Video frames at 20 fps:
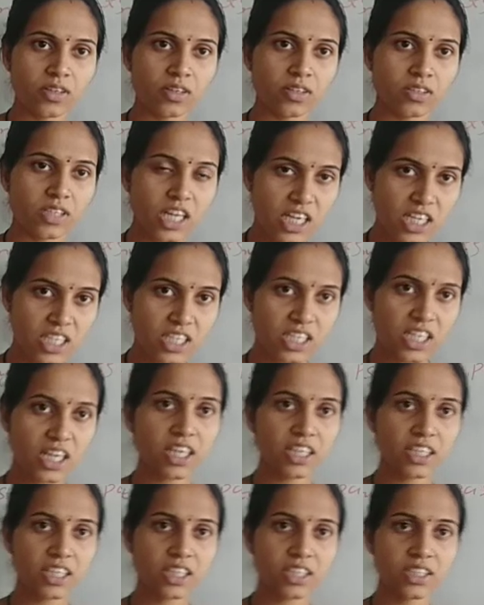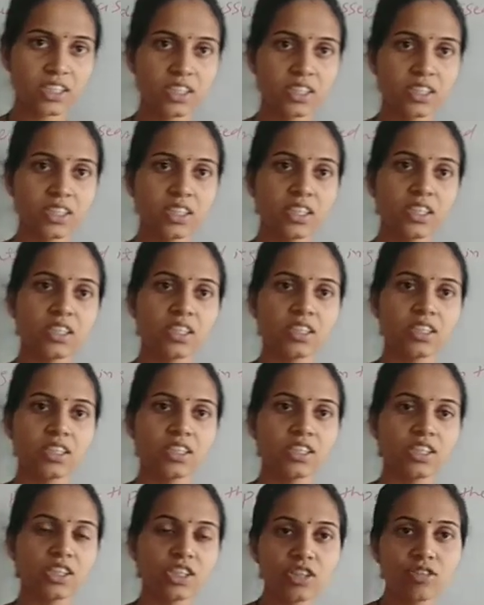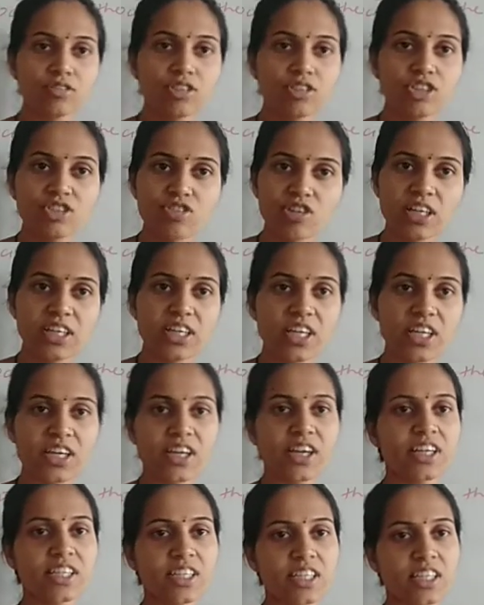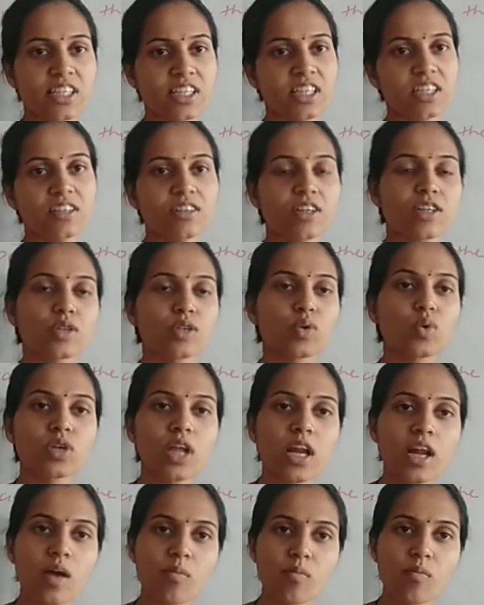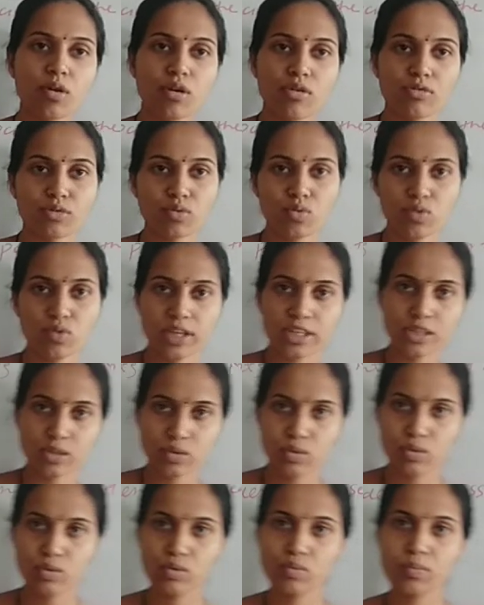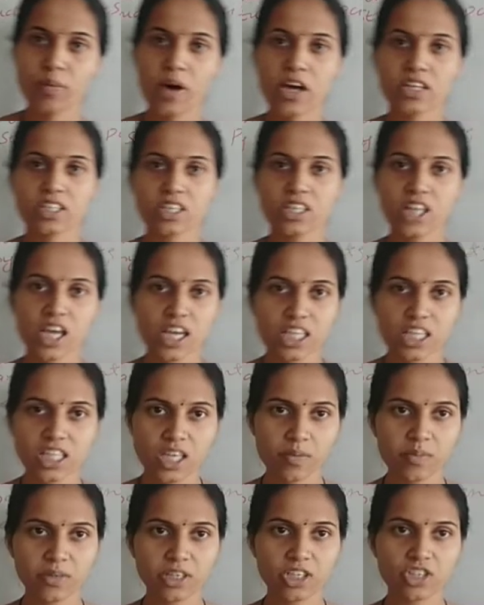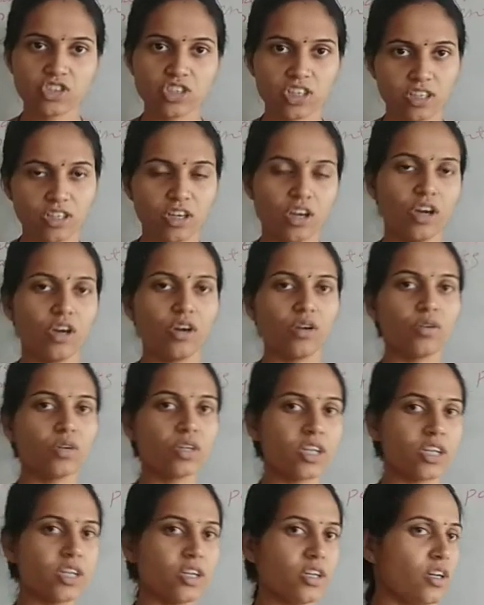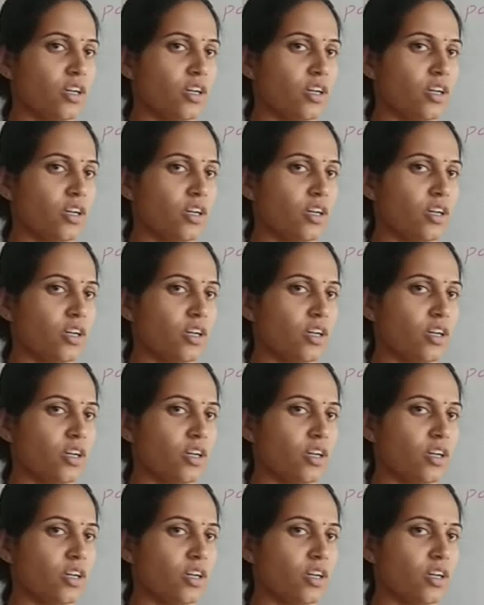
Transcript: the result which will indicate the total number of students who passed the examination. Okay,